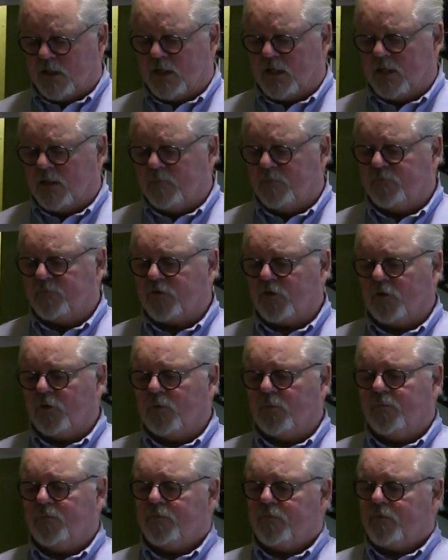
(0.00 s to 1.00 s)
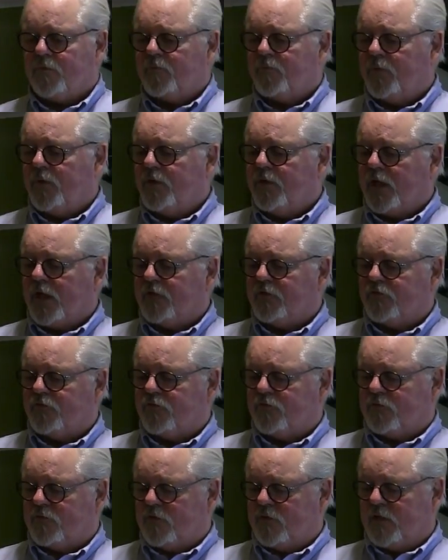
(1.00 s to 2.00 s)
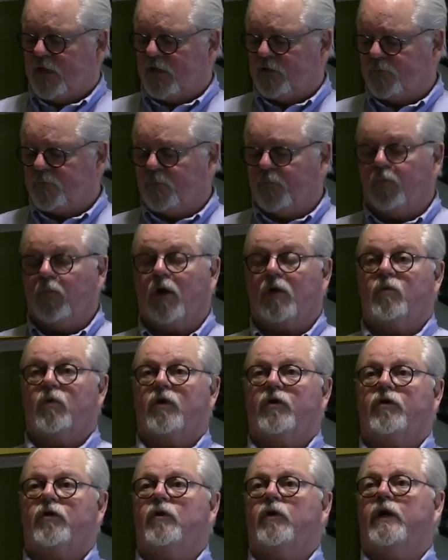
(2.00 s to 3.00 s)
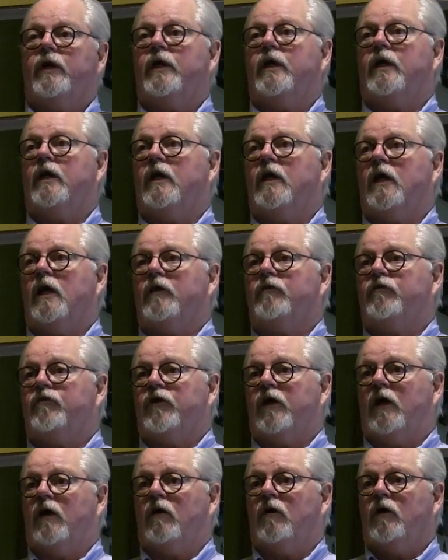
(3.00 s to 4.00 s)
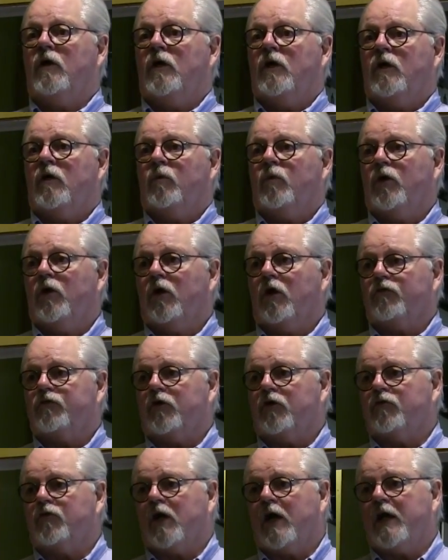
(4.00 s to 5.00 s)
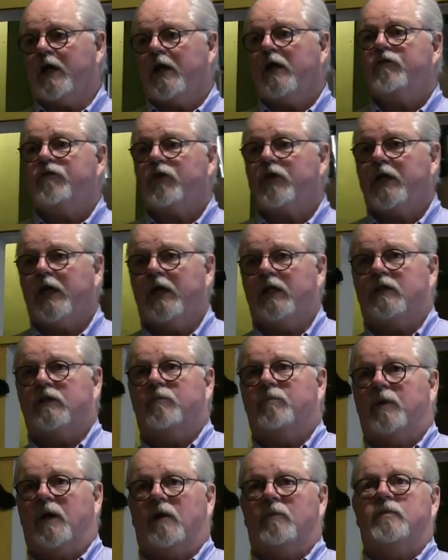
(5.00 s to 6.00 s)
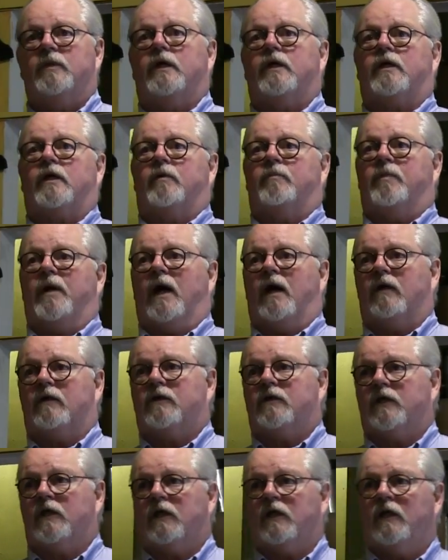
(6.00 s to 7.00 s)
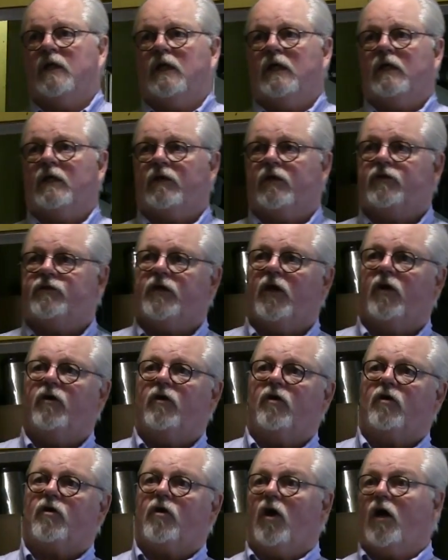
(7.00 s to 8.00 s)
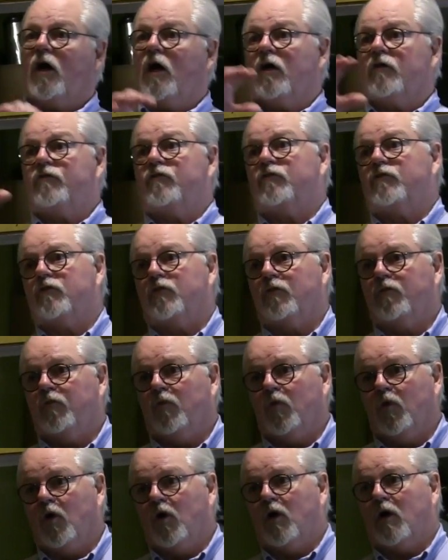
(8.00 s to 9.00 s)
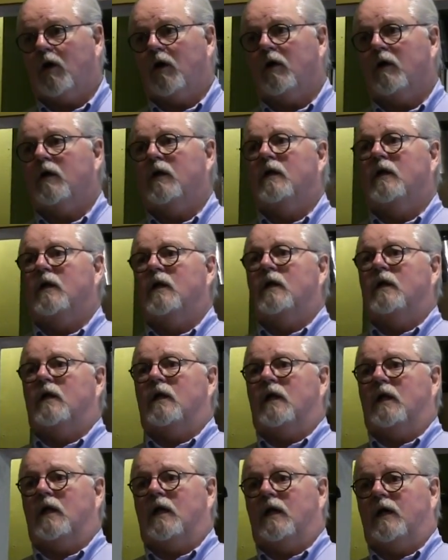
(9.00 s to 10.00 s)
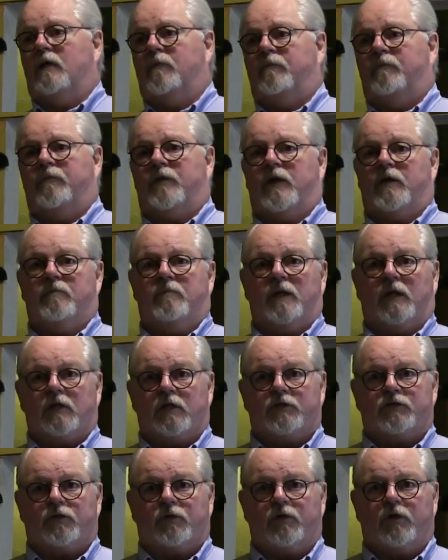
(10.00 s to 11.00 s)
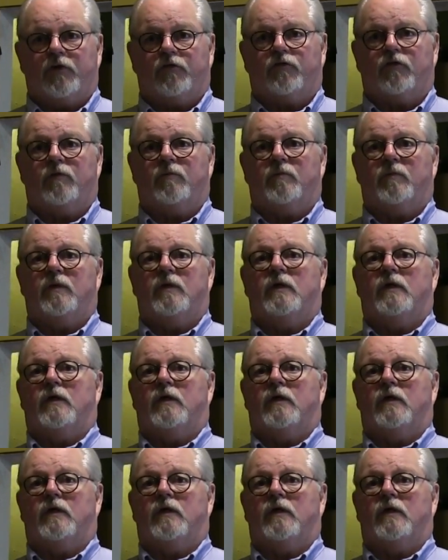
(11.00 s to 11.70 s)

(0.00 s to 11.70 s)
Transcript: Um, so that's that's what we're doing in a nutshell. We also try to educate the public about uh, the total costs of war uh, and militarism